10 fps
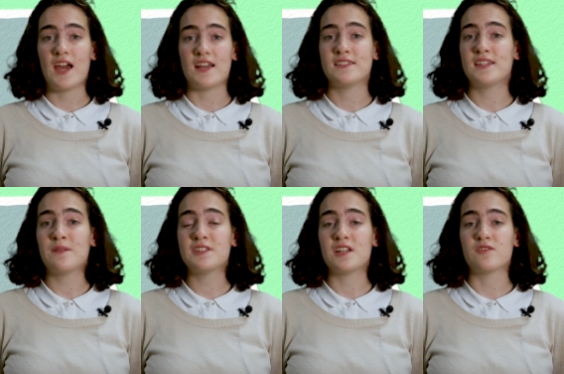and
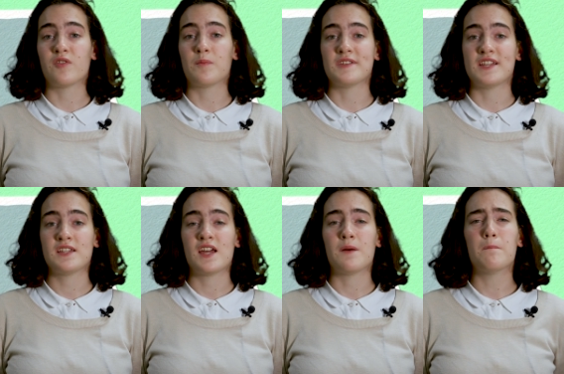stem cells
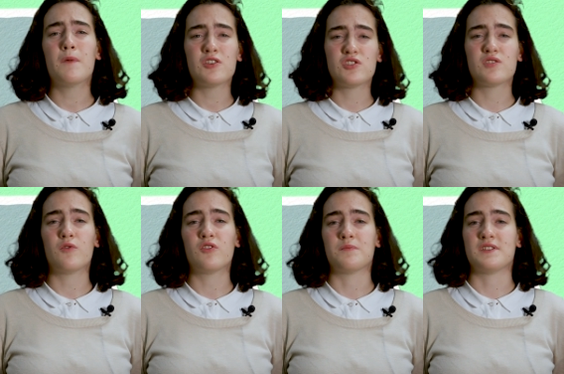represent a much
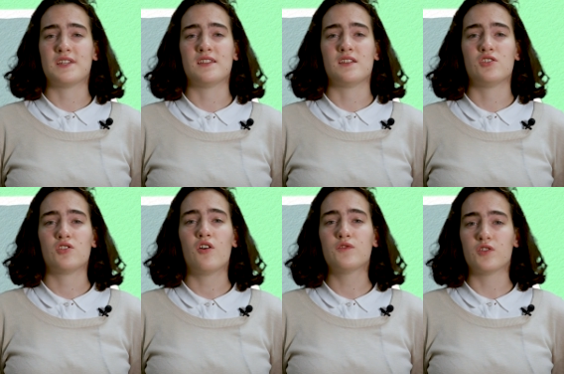smaller percentage
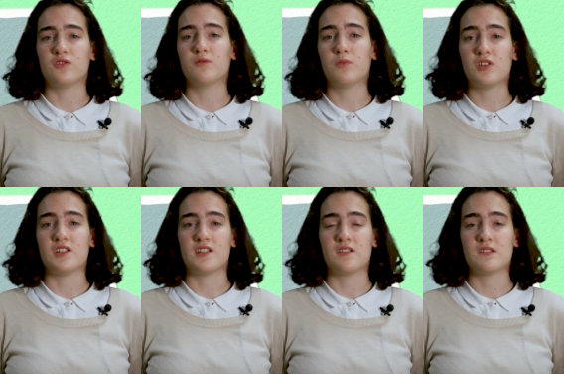of total
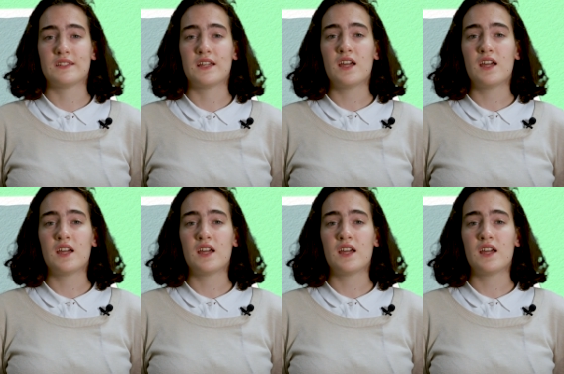body cells.